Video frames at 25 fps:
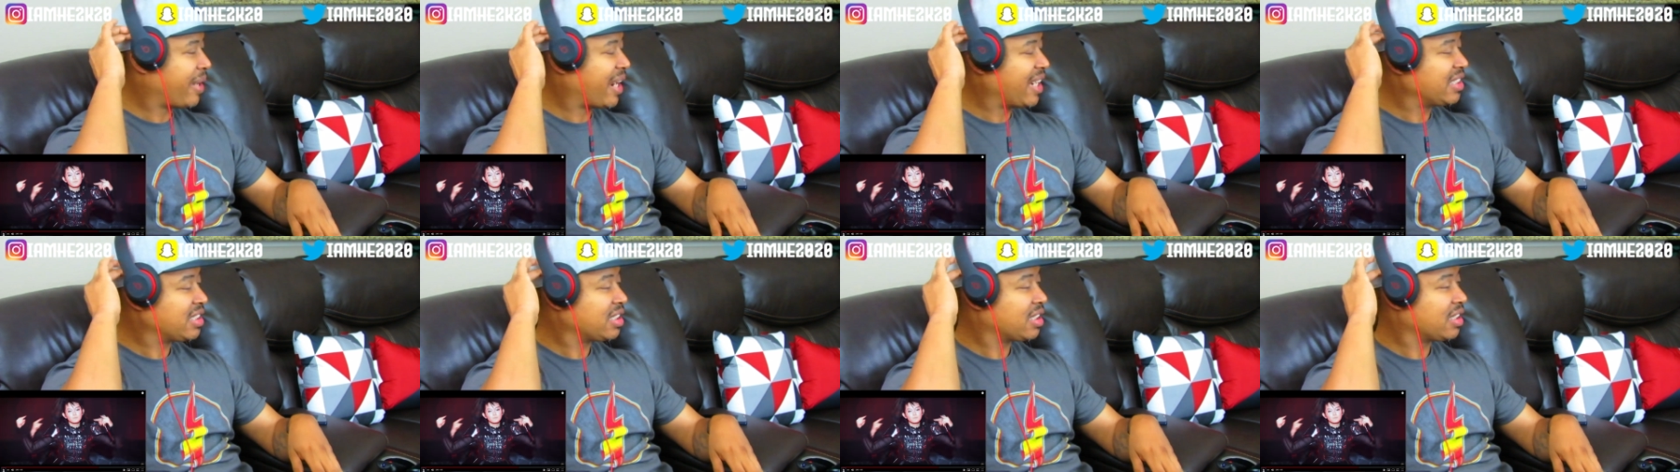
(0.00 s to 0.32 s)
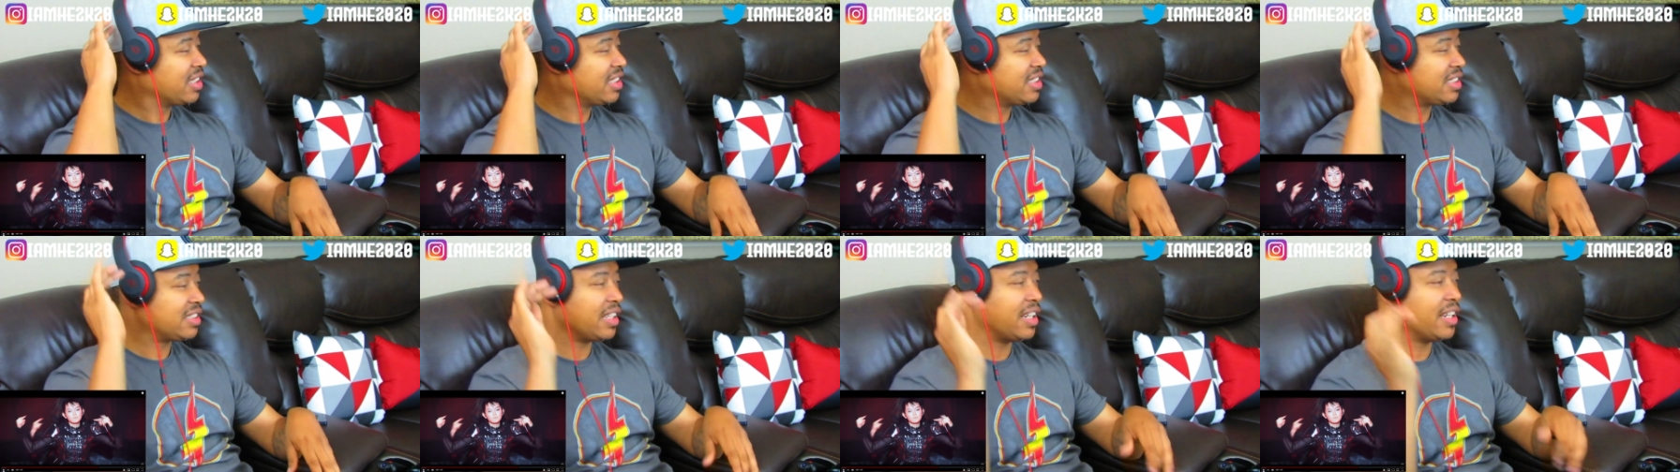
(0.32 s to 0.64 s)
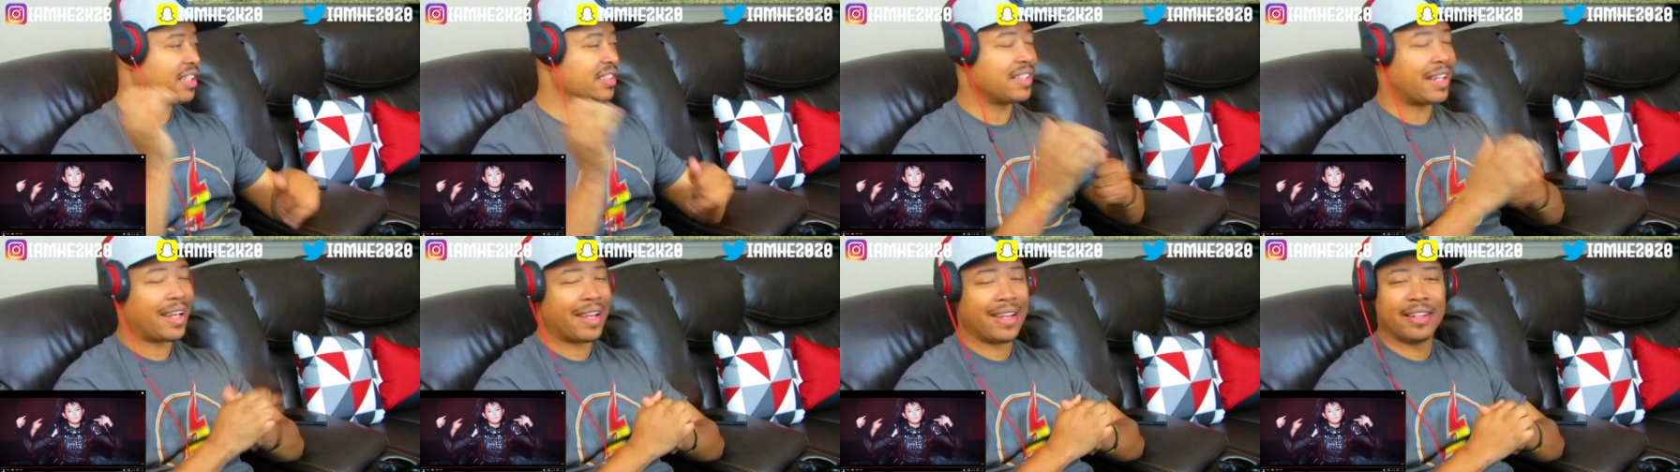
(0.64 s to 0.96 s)
basically
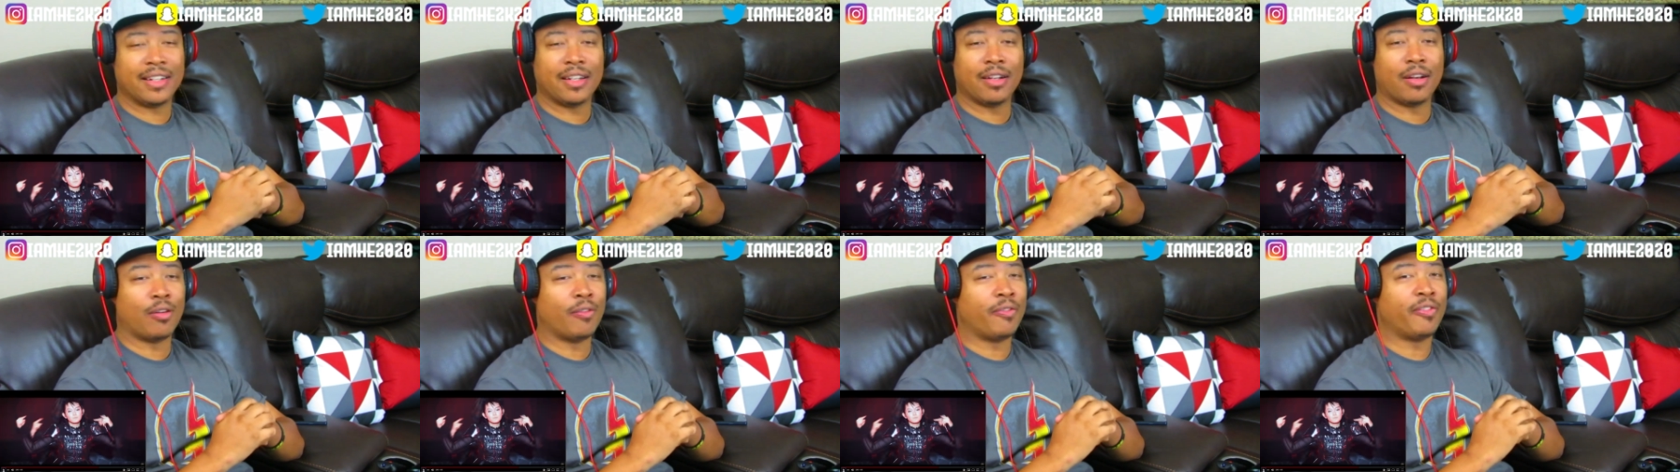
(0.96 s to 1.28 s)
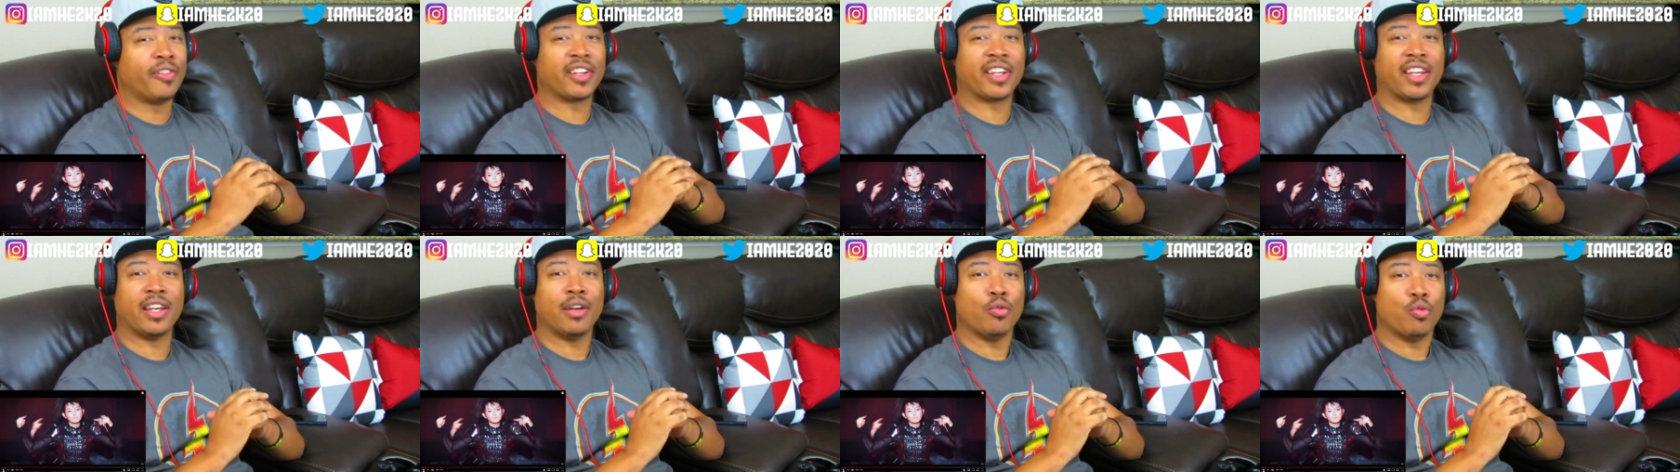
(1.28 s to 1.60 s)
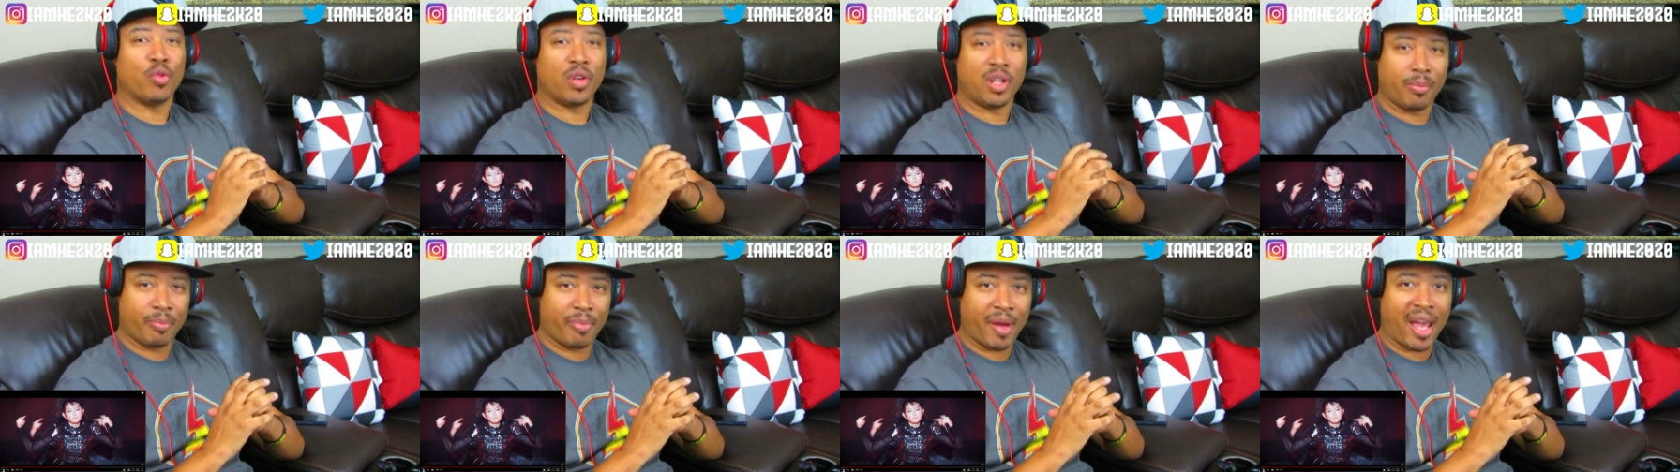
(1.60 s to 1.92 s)
says, "Hey, don't
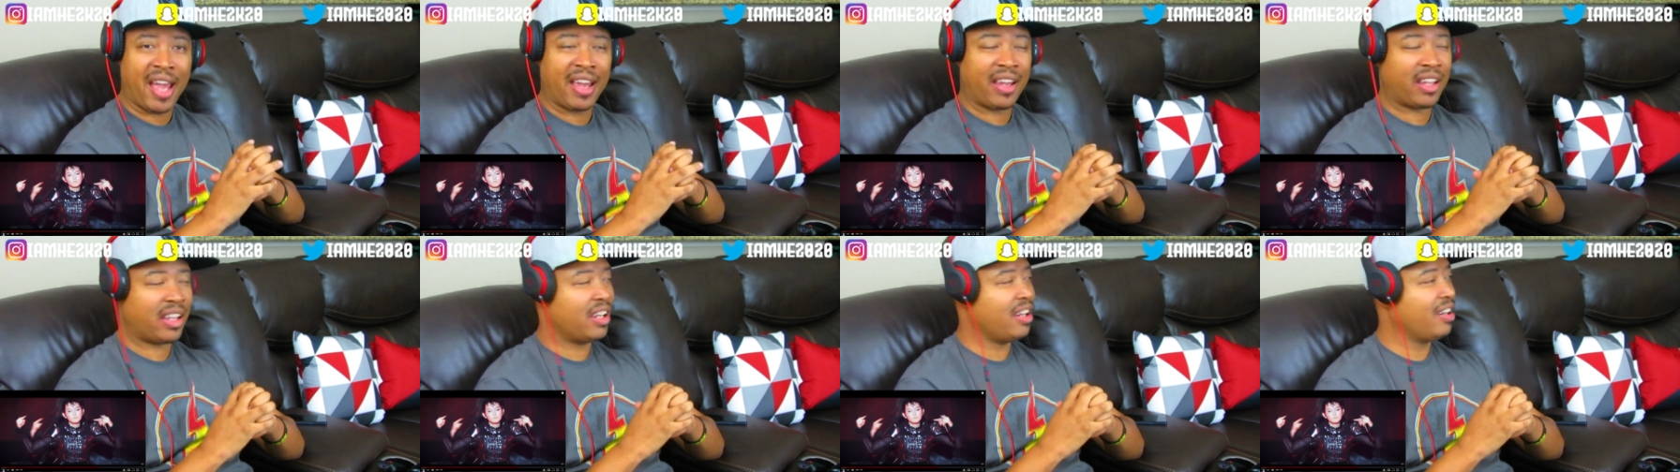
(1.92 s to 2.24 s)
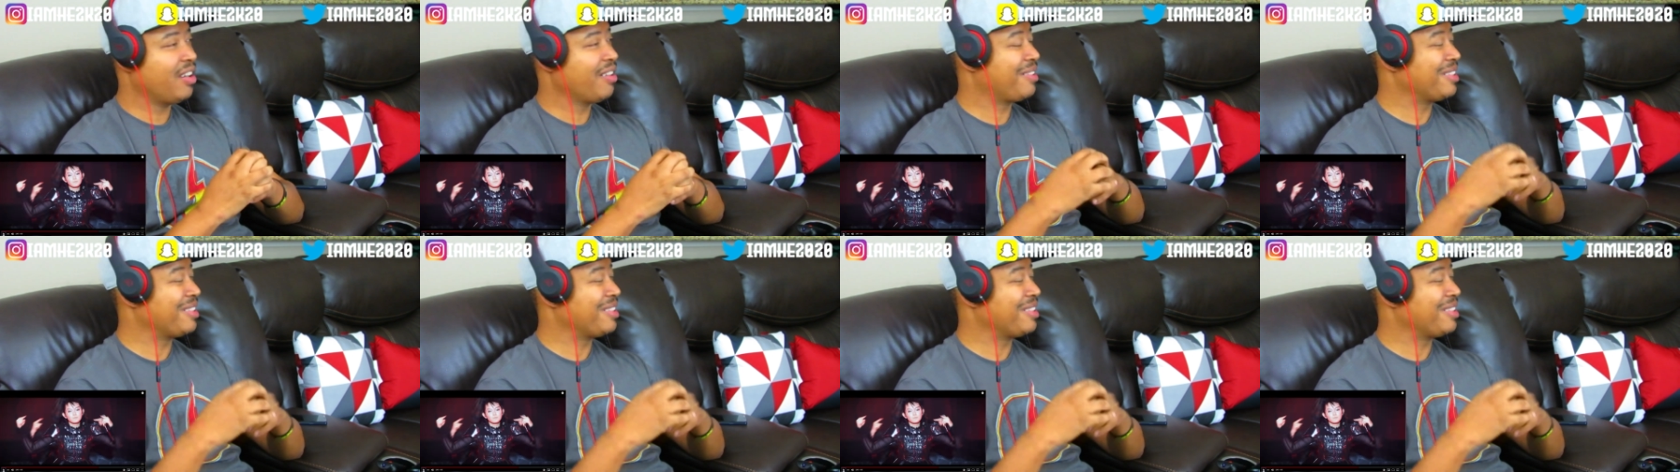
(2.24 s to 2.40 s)
forget we back here,"